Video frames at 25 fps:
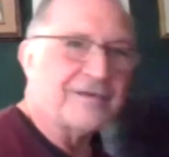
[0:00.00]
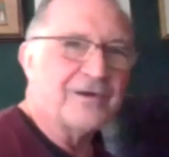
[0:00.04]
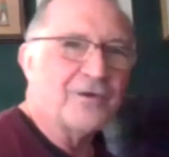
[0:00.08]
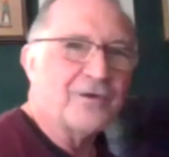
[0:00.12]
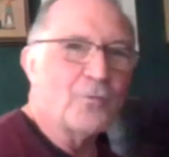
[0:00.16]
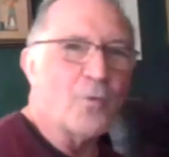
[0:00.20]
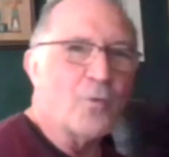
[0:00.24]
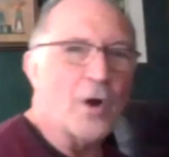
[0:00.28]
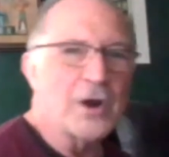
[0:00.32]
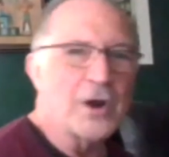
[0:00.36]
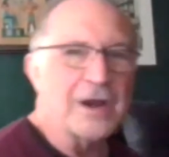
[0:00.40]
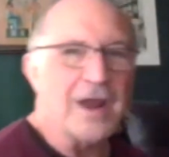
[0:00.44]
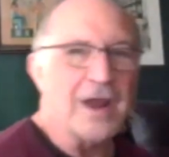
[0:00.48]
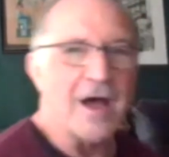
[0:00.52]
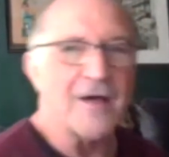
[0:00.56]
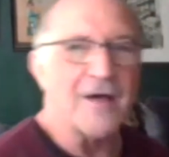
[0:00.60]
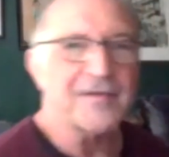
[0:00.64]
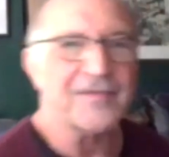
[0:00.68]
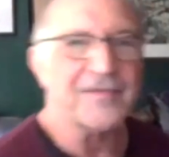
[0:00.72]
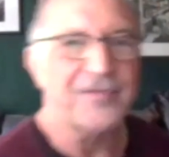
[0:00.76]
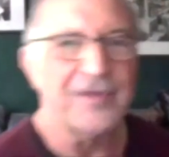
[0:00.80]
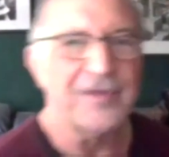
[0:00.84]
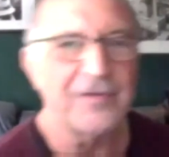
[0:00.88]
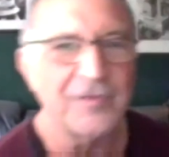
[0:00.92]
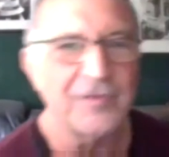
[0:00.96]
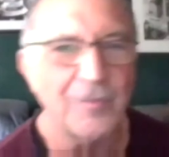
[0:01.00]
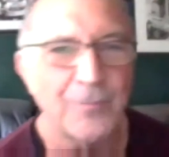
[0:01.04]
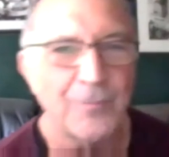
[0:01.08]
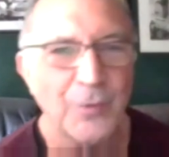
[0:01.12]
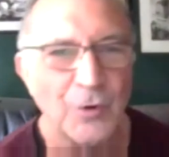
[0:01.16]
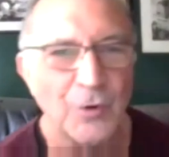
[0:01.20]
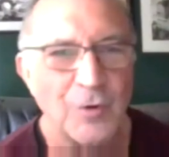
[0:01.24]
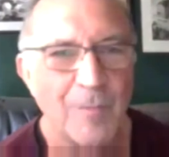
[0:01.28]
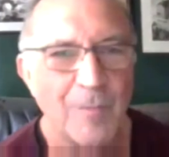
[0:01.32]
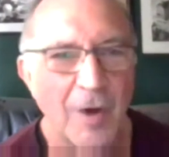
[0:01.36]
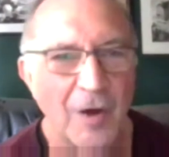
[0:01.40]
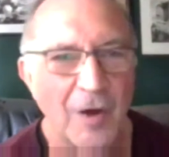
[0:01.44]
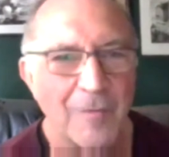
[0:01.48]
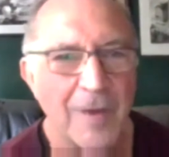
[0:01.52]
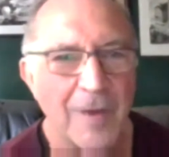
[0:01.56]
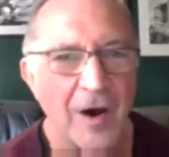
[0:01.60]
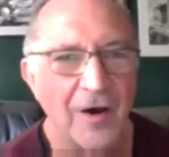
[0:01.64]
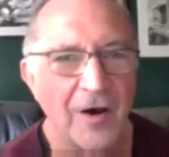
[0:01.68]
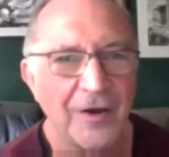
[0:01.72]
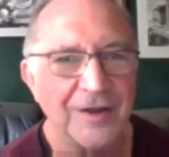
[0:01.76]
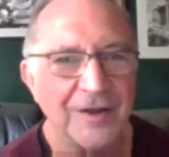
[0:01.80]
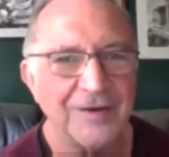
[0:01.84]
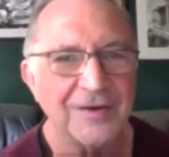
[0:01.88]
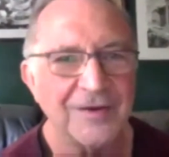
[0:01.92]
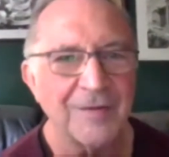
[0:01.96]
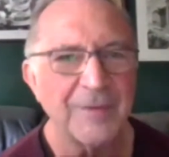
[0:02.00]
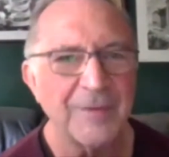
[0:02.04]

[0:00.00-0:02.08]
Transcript: one last thing that blew my mind.